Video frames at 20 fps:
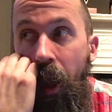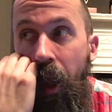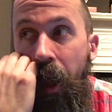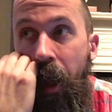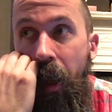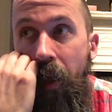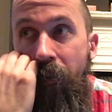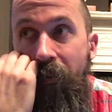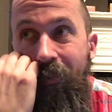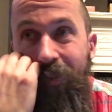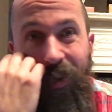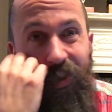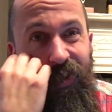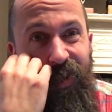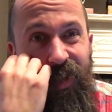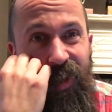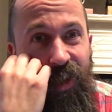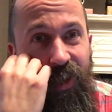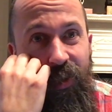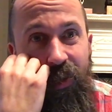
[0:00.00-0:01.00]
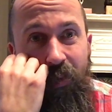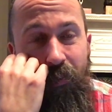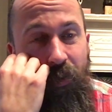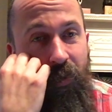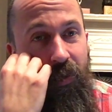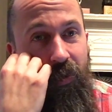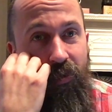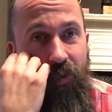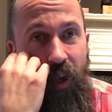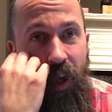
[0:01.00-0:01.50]
on the tube,
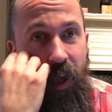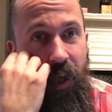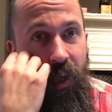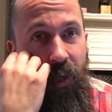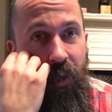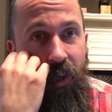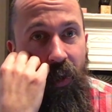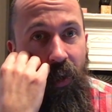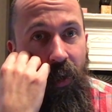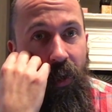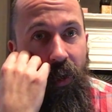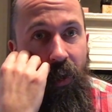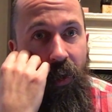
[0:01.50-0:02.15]
on the train,